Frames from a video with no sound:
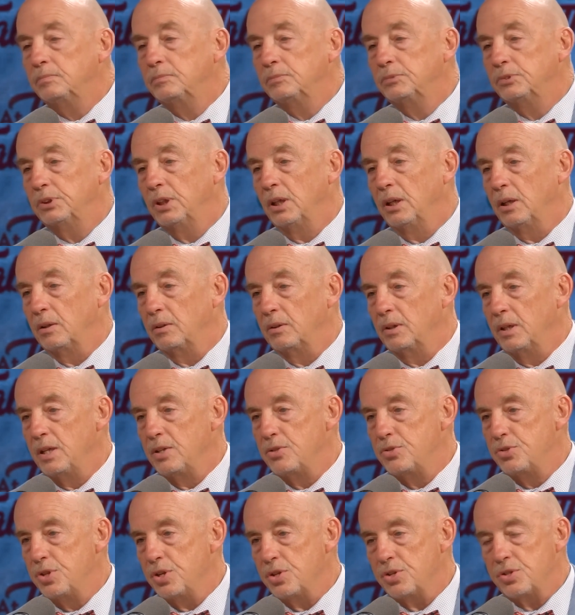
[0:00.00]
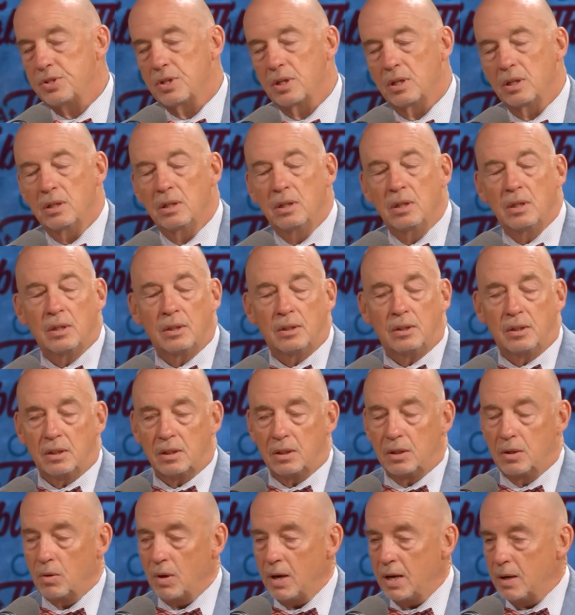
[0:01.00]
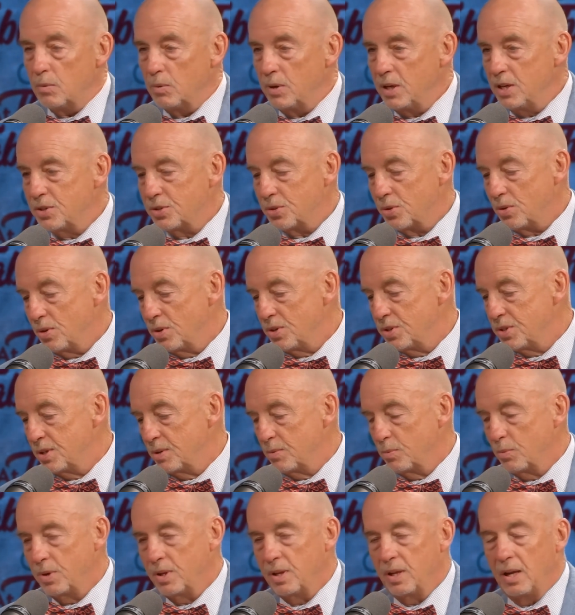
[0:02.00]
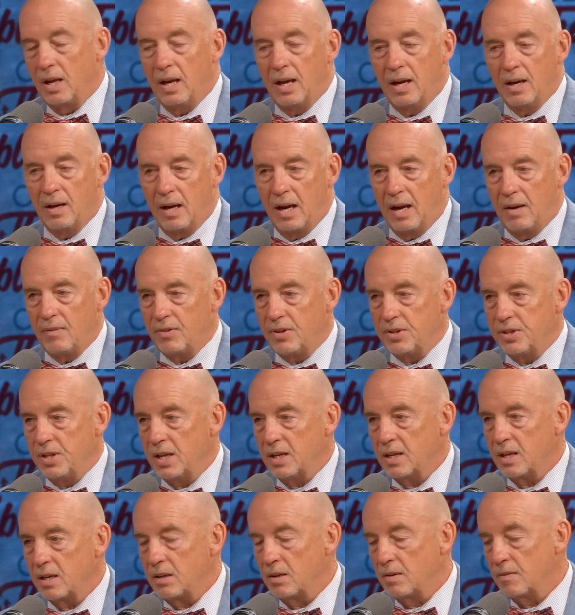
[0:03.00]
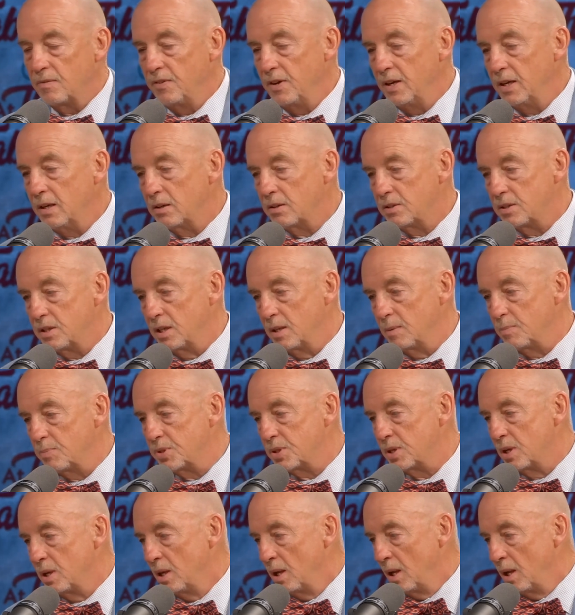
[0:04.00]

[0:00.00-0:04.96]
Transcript: So it's just a great resource with everything at your fingertips.